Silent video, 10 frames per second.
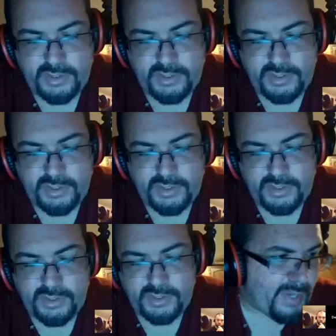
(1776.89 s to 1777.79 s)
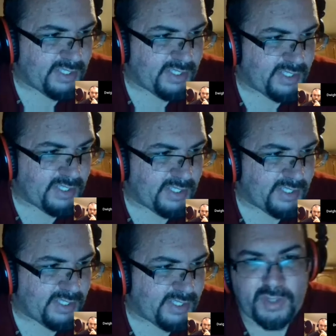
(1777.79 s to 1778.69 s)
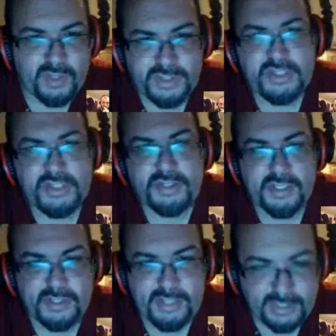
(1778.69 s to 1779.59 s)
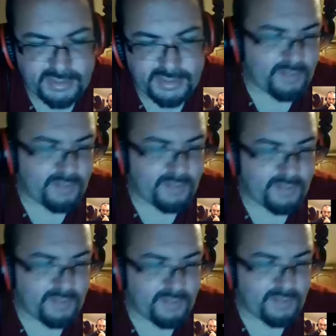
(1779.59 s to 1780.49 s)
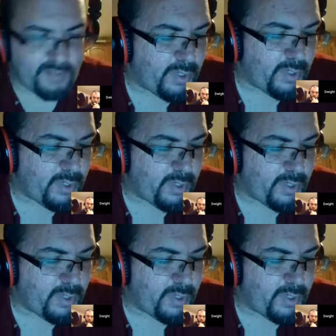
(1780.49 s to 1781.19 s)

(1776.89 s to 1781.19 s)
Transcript: as much as this pains me to say, I do think Michigan's going to take a step forward this week,